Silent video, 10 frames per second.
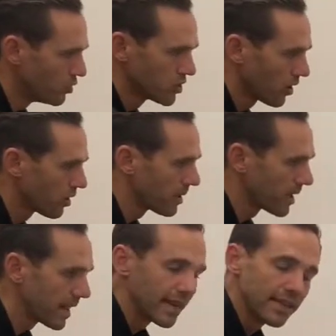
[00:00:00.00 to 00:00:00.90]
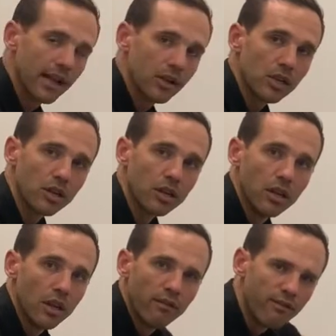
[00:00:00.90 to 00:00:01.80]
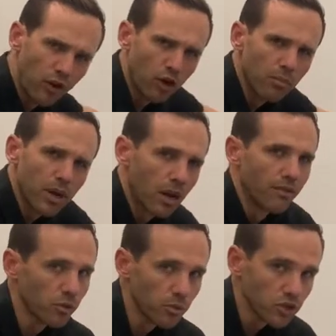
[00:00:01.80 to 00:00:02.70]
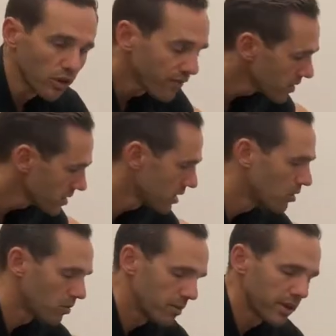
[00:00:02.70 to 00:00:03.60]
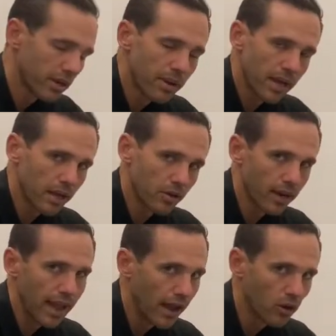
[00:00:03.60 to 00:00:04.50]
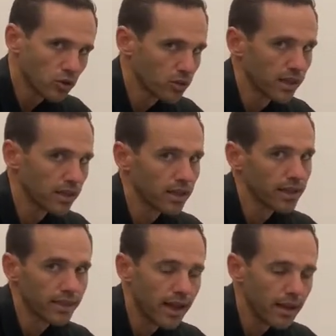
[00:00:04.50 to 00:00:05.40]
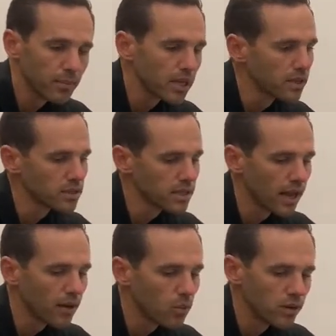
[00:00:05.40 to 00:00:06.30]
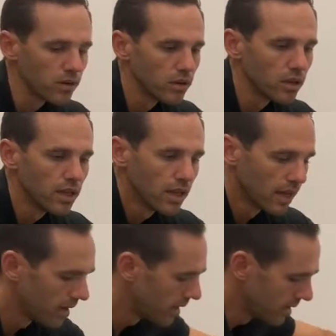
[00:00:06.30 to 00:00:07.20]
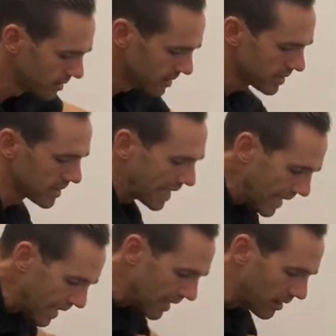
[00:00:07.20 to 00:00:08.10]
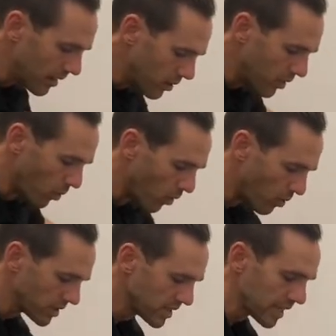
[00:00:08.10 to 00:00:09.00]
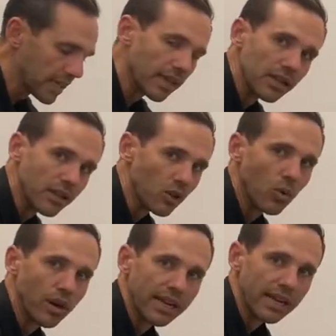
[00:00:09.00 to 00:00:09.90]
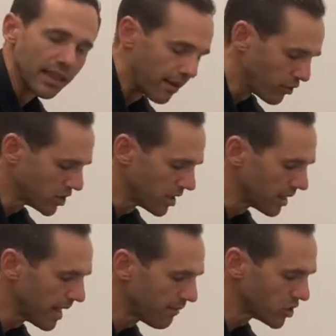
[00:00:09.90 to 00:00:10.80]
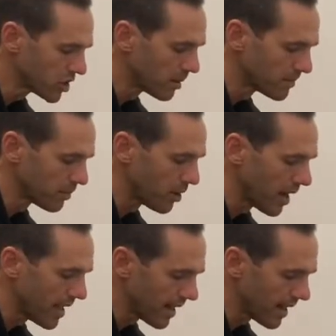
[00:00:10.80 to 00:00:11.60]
start by laying down on a firm but comfortable surface. You don't want to be on a bed or a couch or anything like that, because that will sink in, the roll will sink in, and then you won't get any leverage. The leverage comes from your head